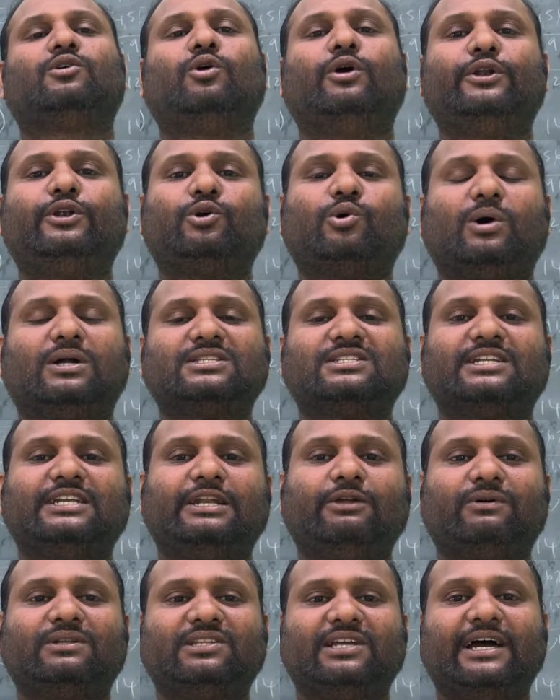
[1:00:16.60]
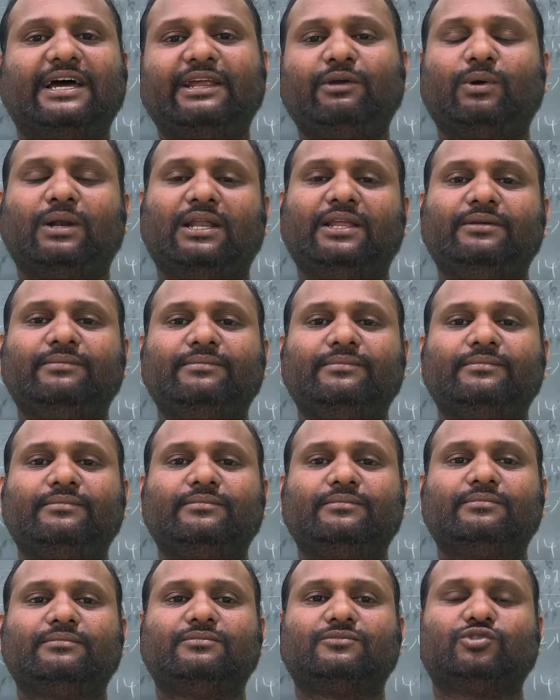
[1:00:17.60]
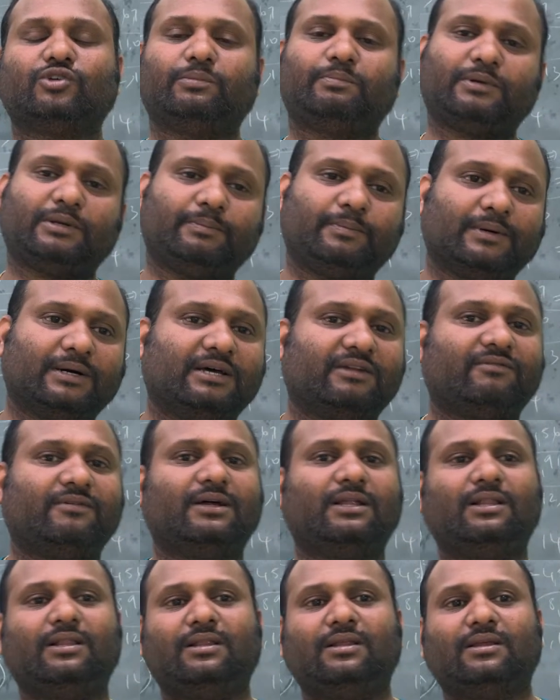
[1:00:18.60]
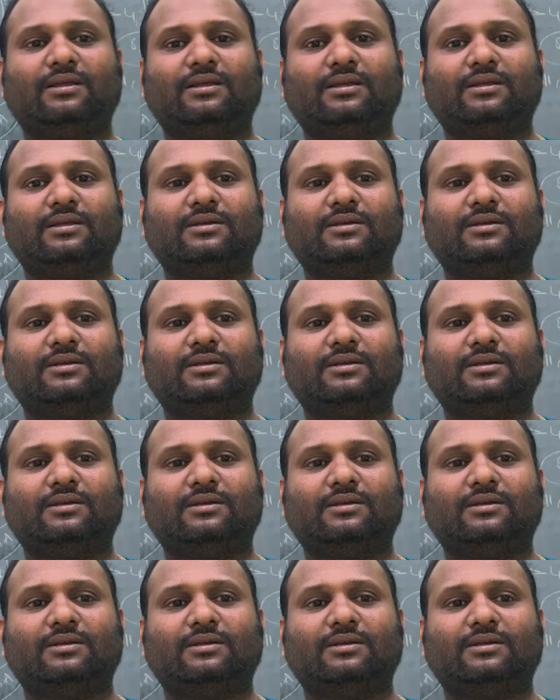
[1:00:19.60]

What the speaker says: to concentrate your theory only. So prepare well.